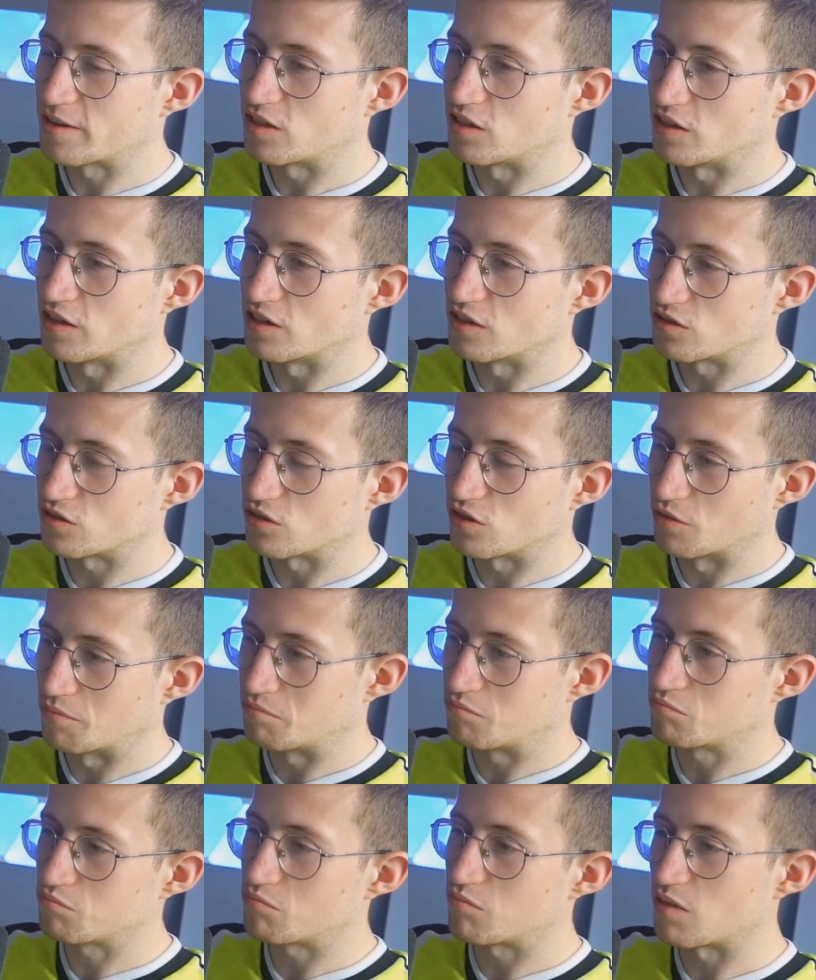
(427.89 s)
Basically, it's
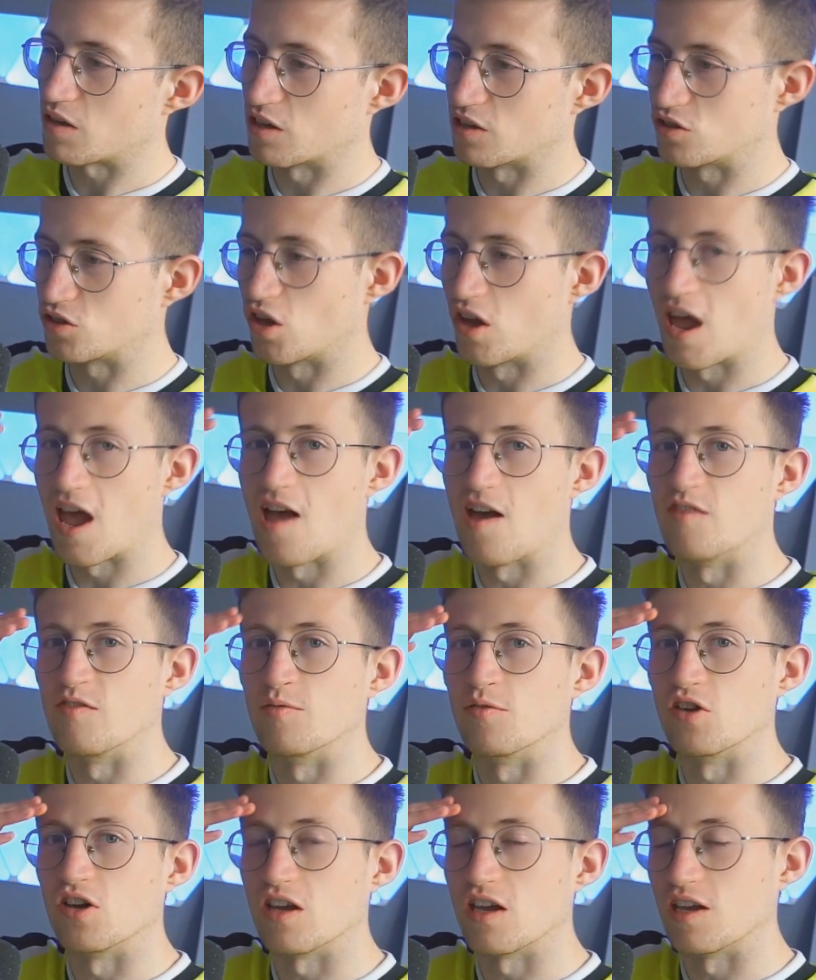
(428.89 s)
the
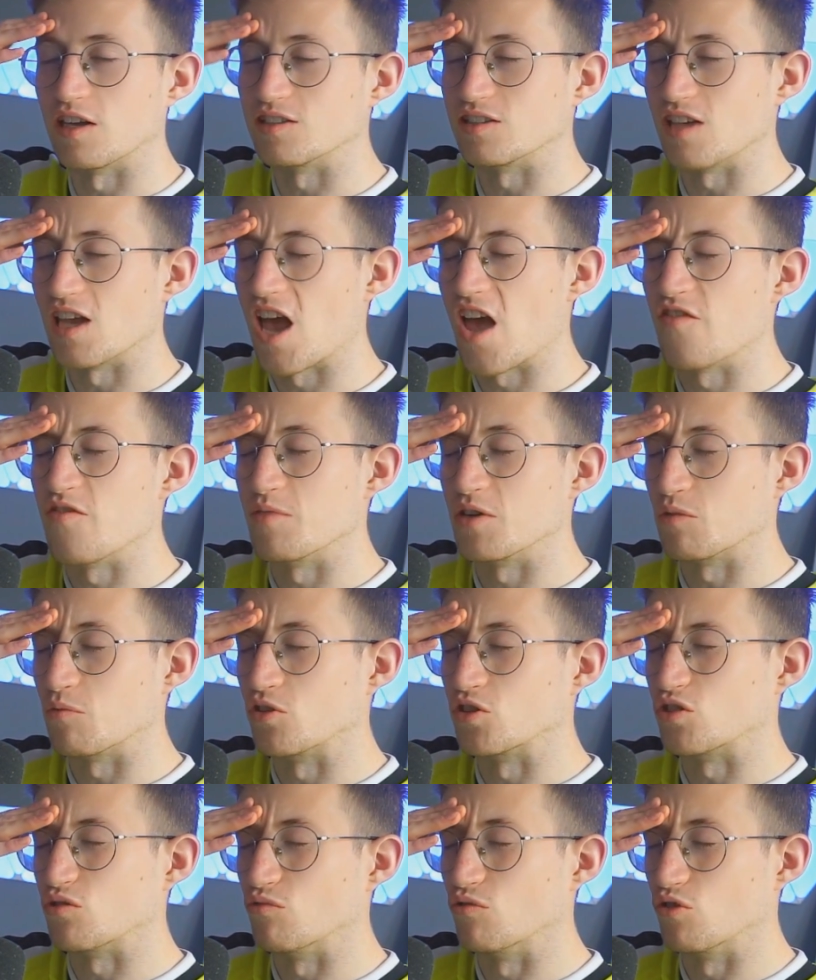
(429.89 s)
Everybody
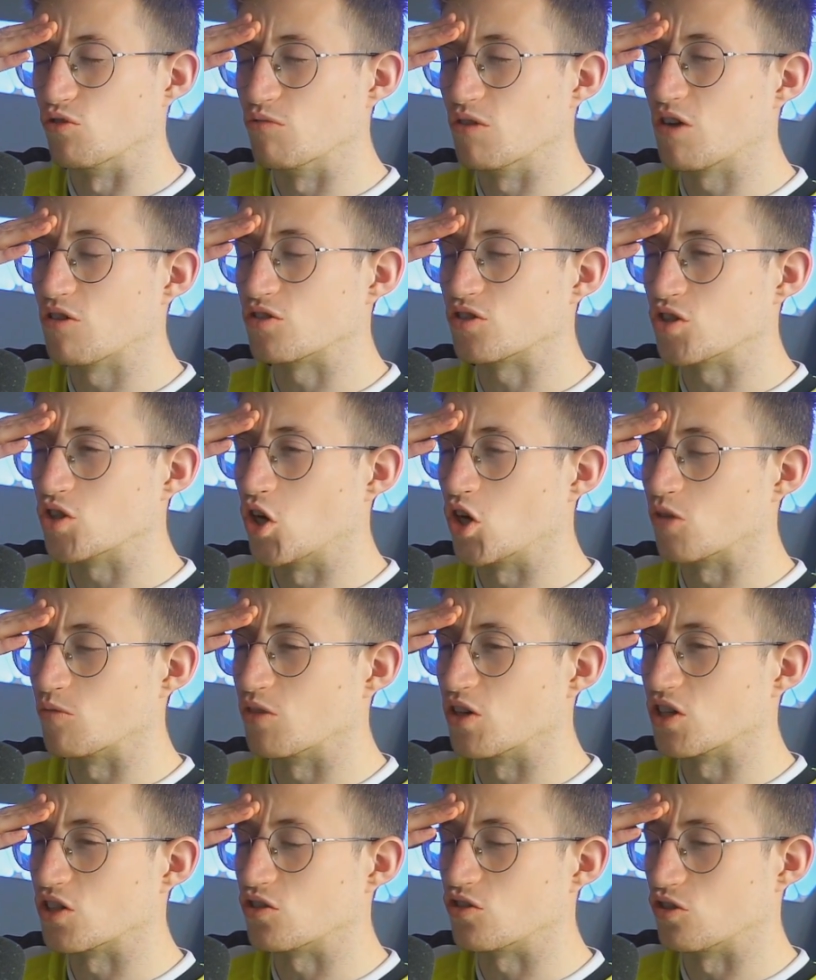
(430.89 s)
Wants to Rule the World song,
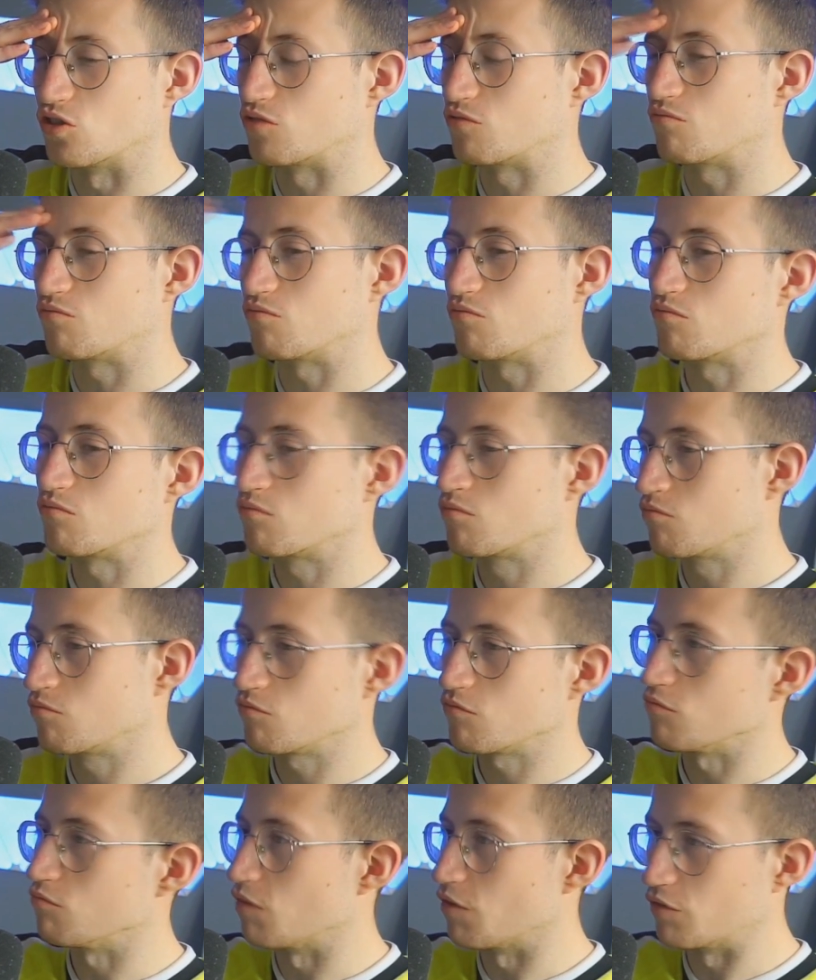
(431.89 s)
but it's just
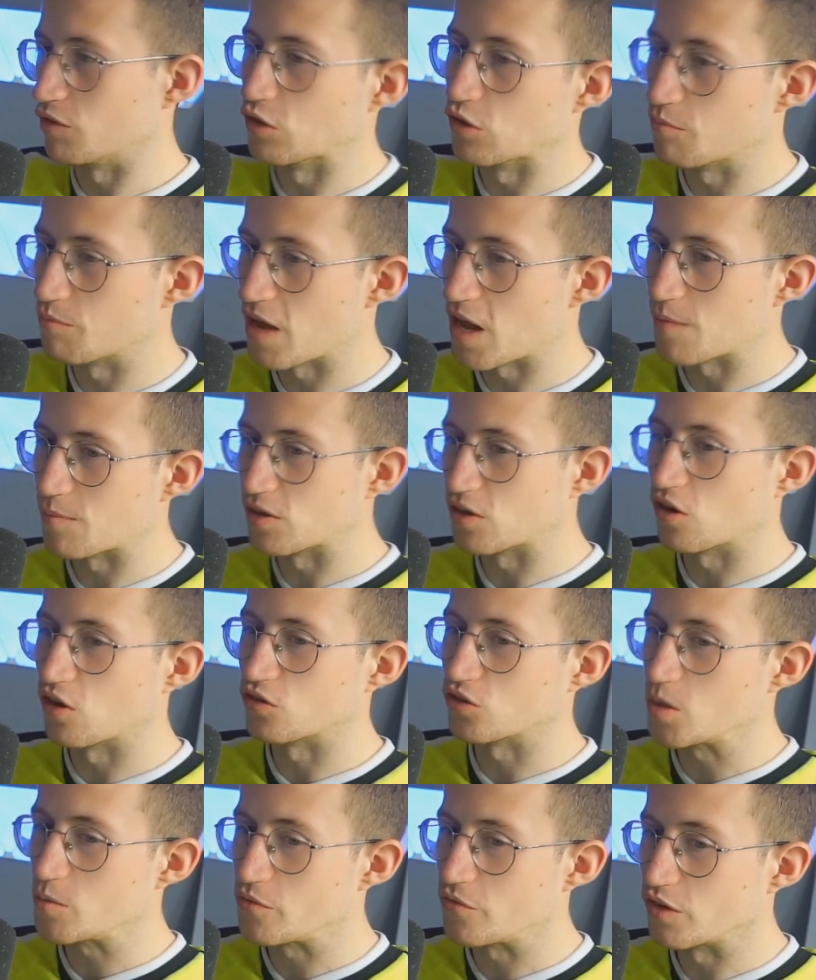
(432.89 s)
with Lil Baby
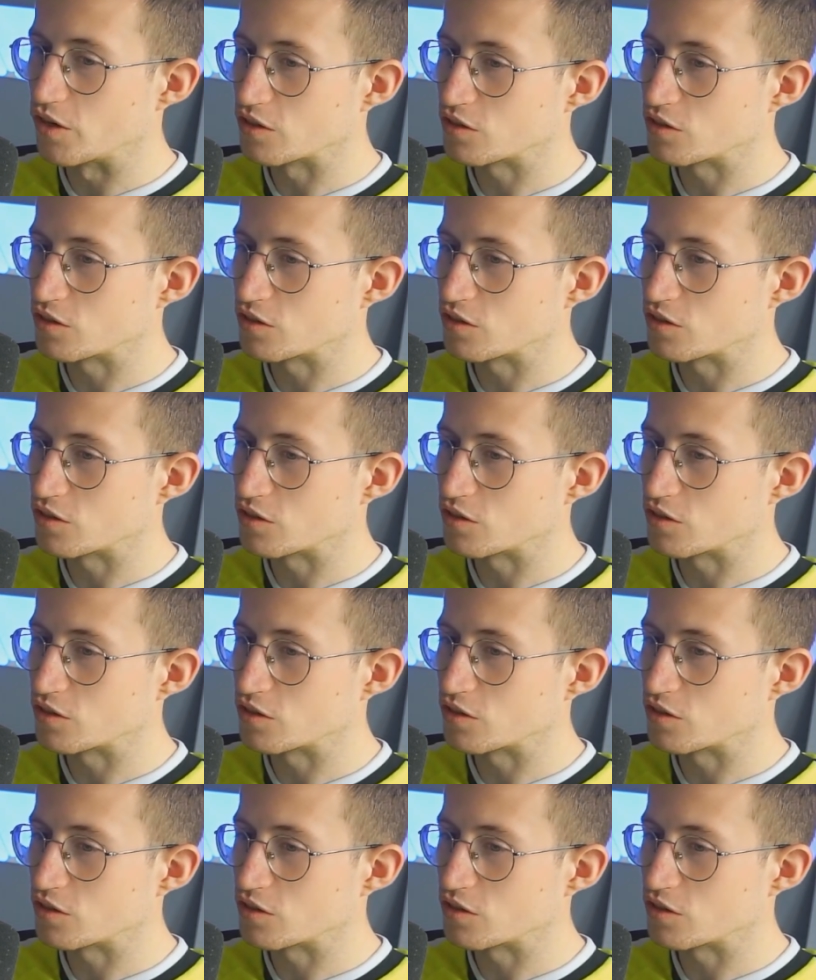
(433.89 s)
on top of